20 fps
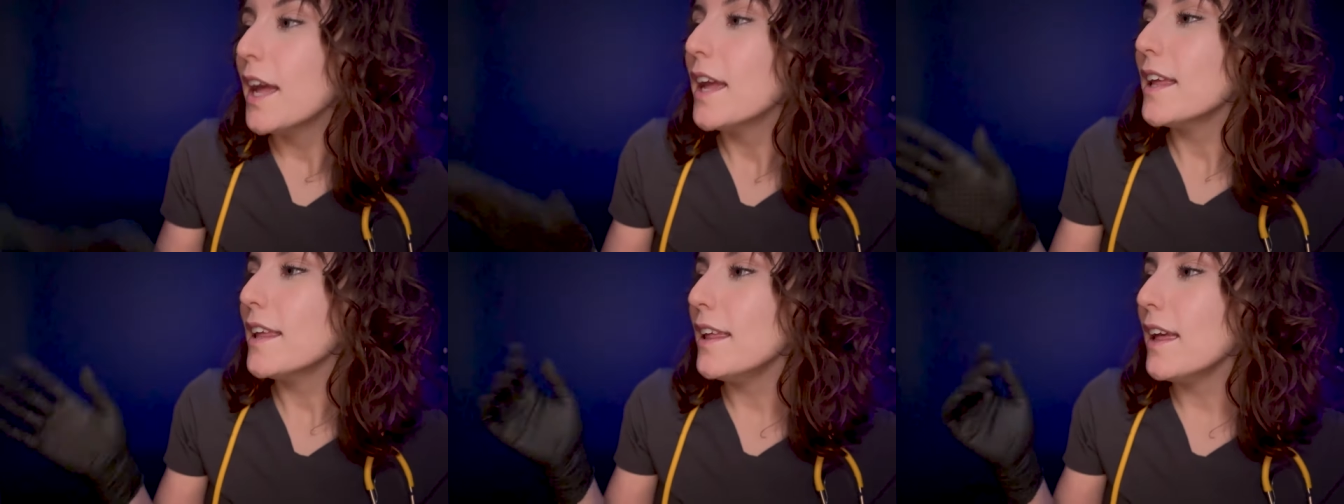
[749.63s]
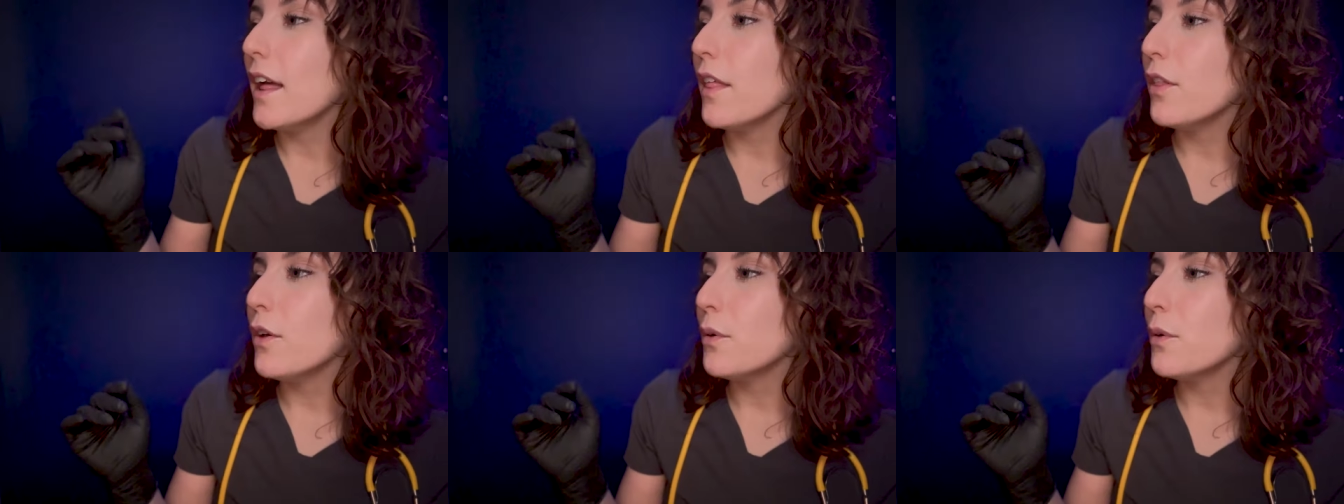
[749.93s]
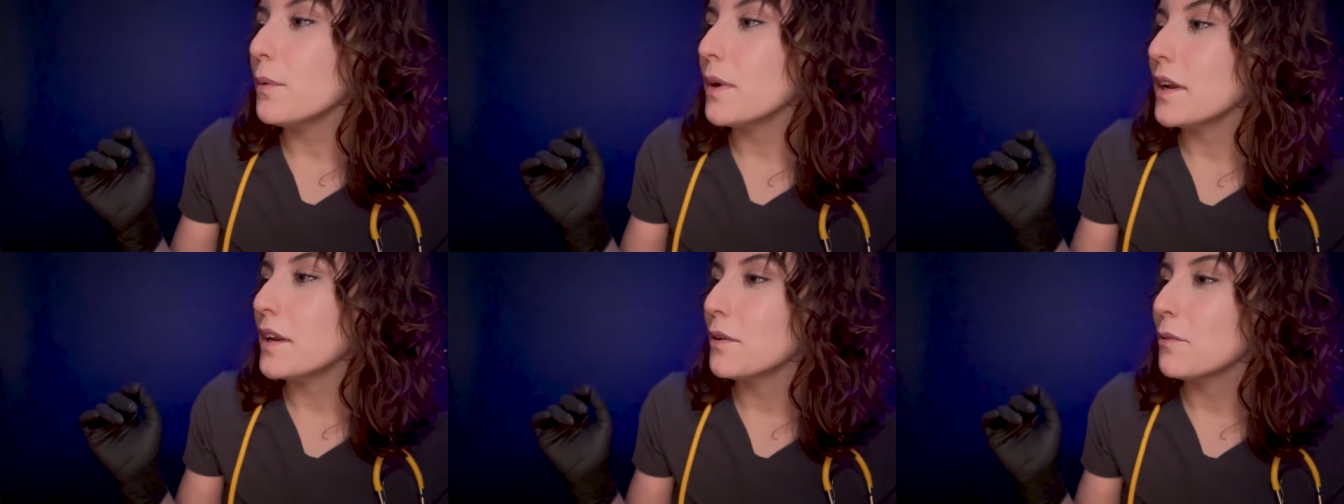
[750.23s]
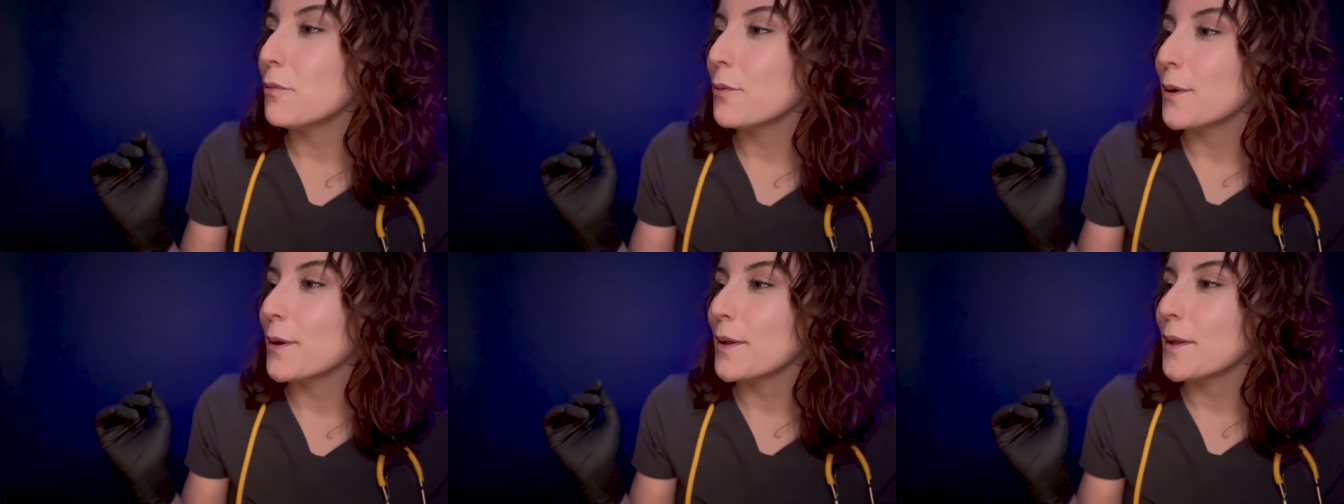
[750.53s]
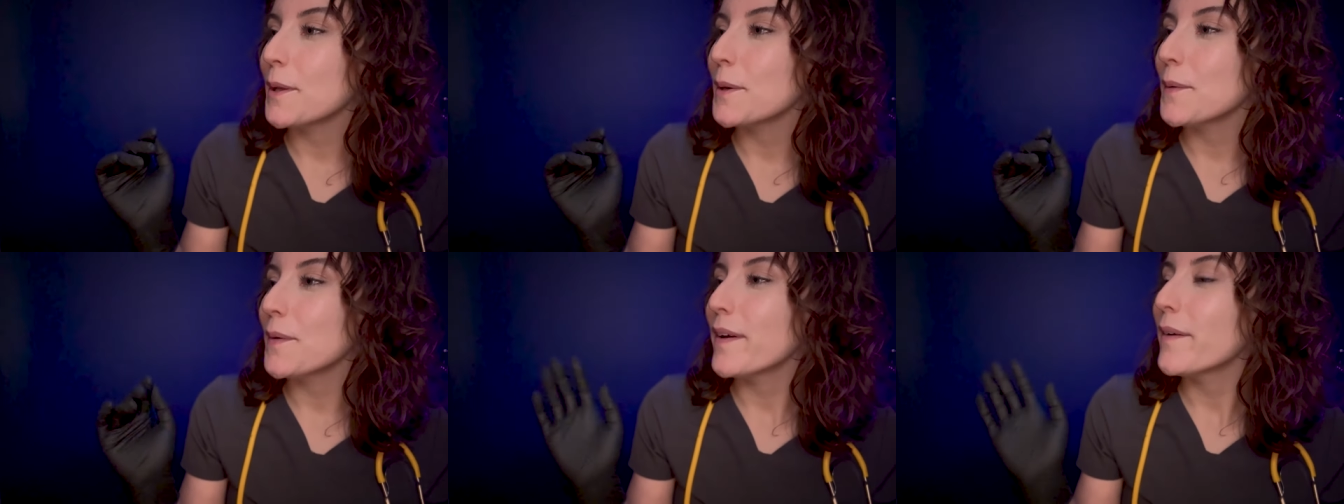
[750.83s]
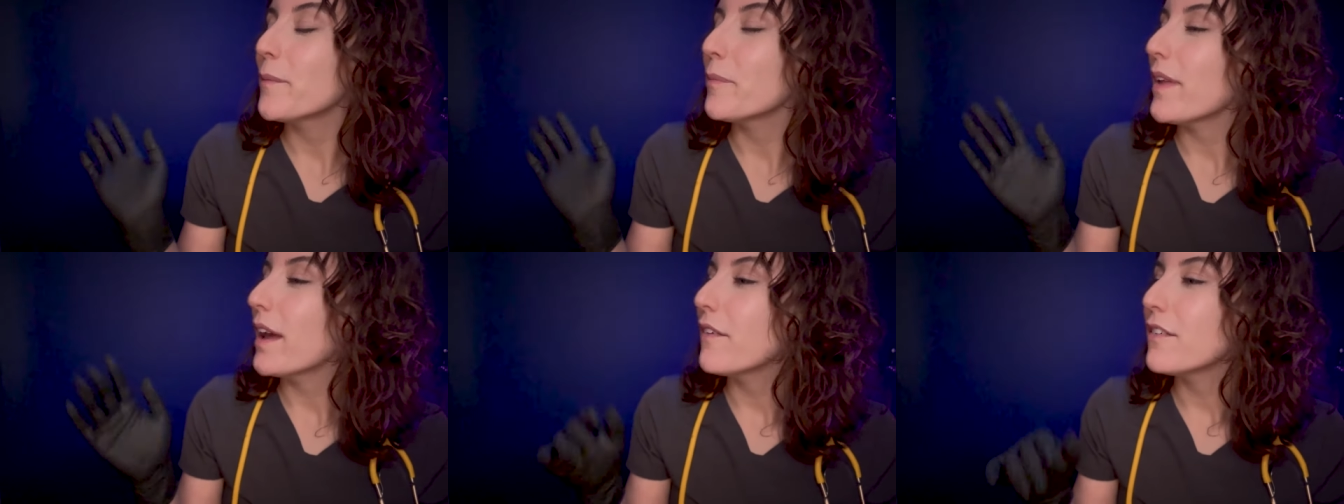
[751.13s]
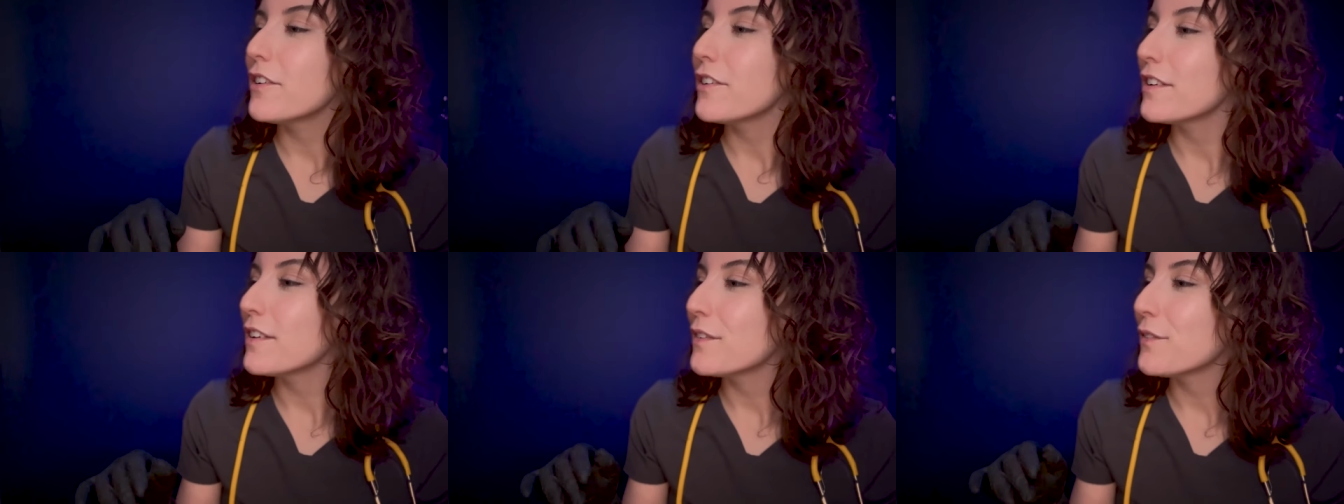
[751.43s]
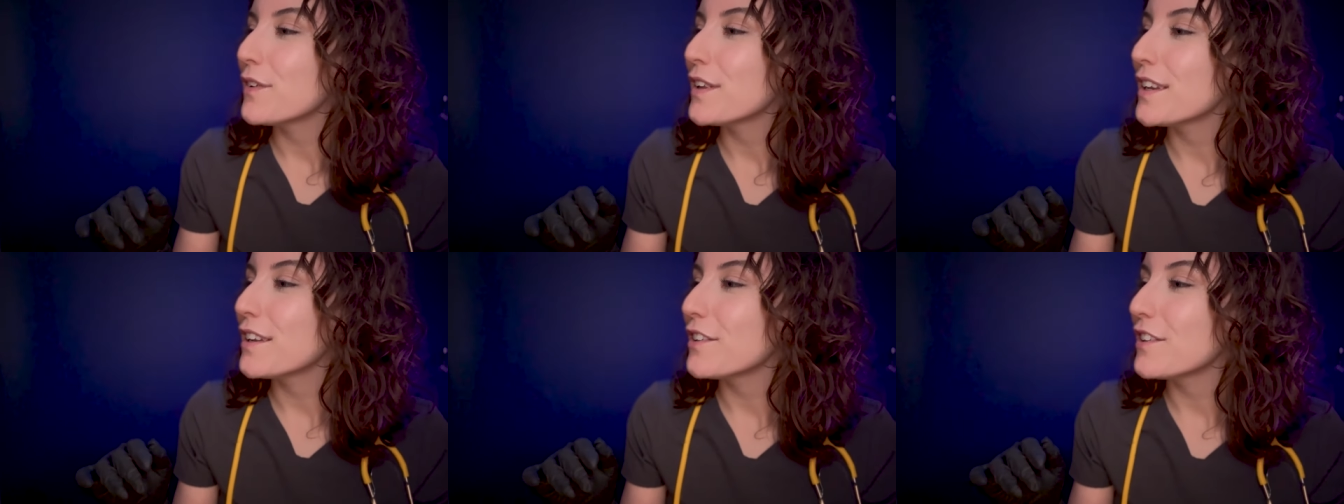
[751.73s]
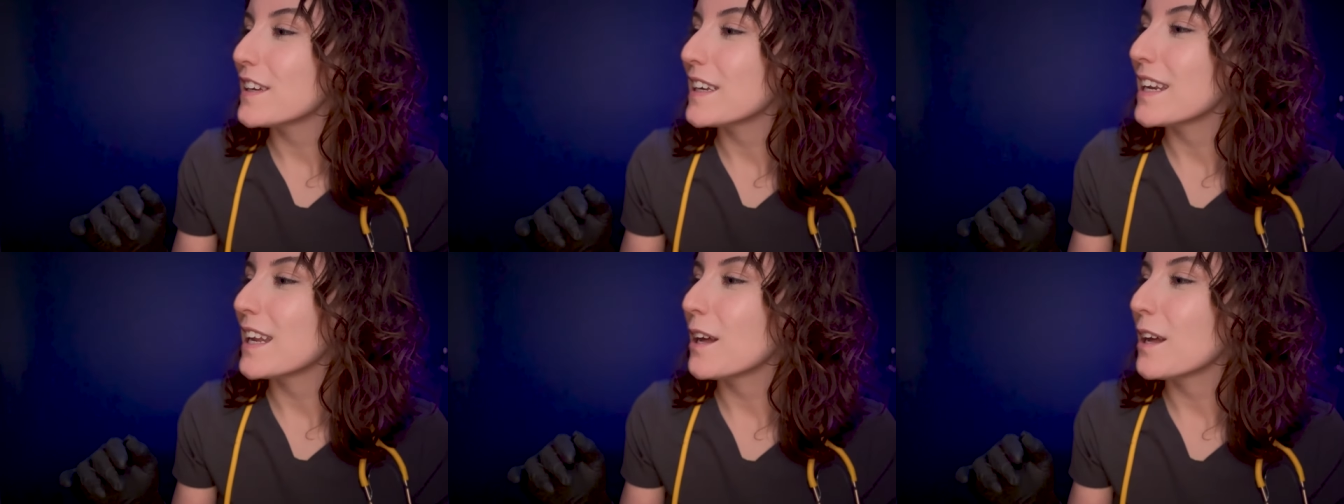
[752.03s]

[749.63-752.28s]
Yeah, they're ready for you. I was just finishing